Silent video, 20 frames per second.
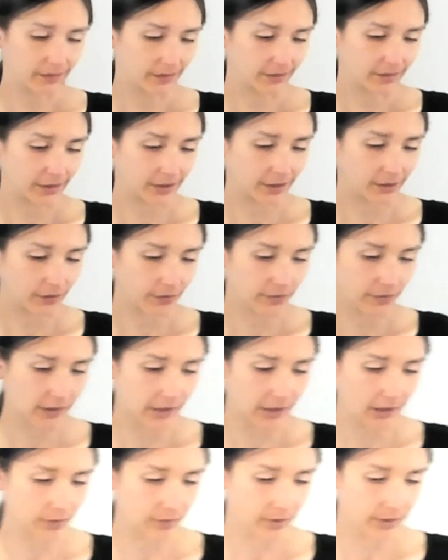Thank you for
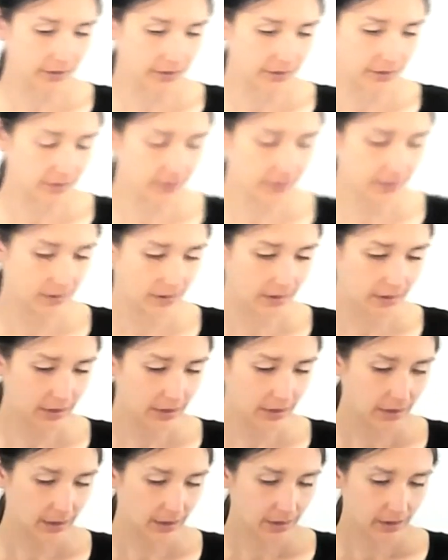that question.
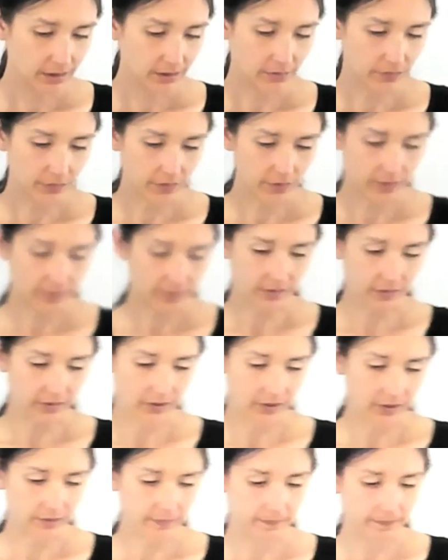
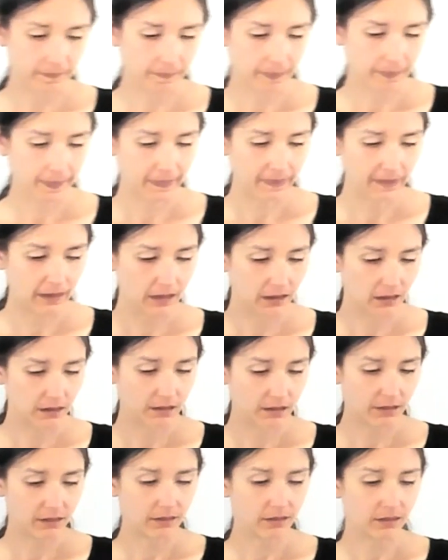Firstly,
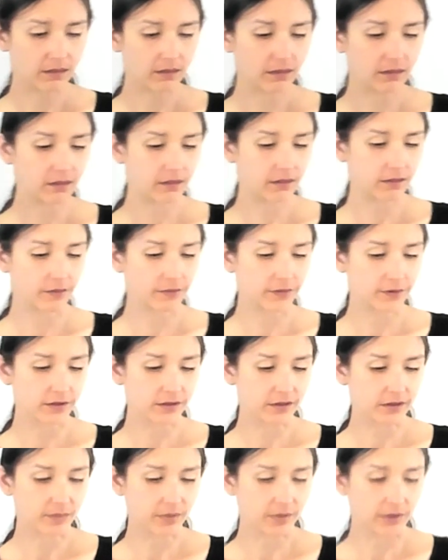the
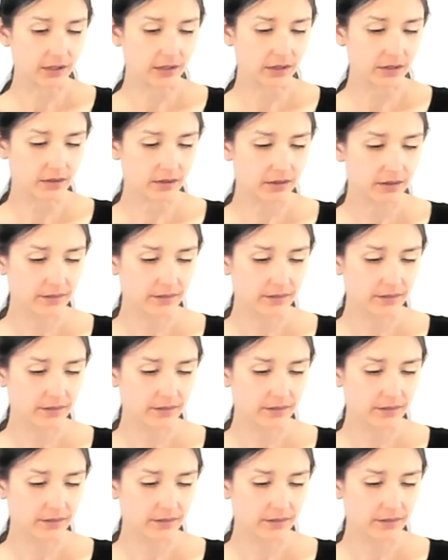first part,